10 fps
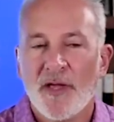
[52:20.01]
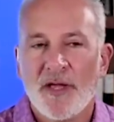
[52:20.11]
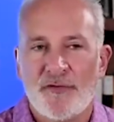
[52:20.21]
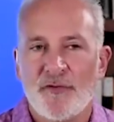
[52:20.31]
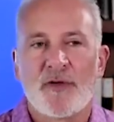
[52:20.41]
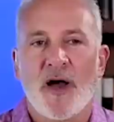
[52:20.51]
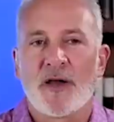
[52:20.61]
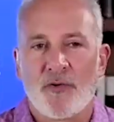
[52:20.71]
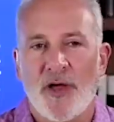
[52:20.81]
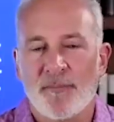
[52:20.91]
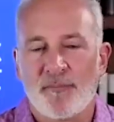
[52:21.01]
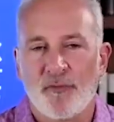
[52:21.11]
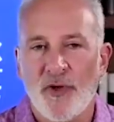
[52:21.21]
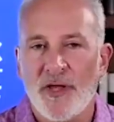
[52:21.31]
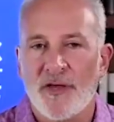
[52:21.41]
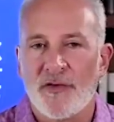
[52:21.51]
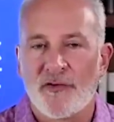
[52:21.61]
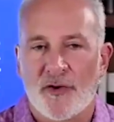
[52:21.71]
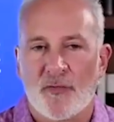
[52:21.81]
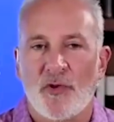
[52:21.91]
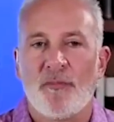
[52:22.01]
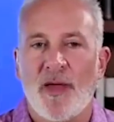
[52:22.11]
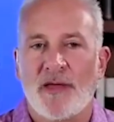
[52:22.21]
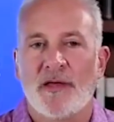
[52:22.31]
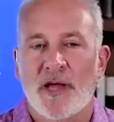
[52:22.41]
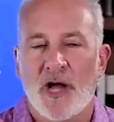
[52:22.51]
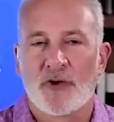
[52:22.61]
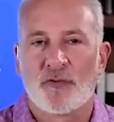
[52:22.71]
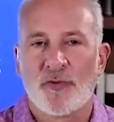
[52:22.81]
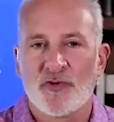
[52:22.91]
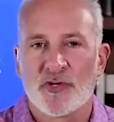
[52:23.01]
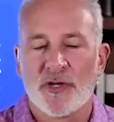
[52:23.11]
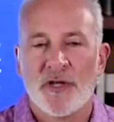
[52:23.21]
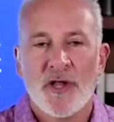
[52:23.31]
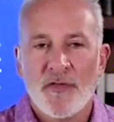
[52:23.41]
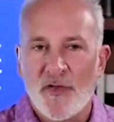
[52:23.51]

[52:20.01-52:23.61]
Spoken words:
If you've got great employees that are really making a contribution,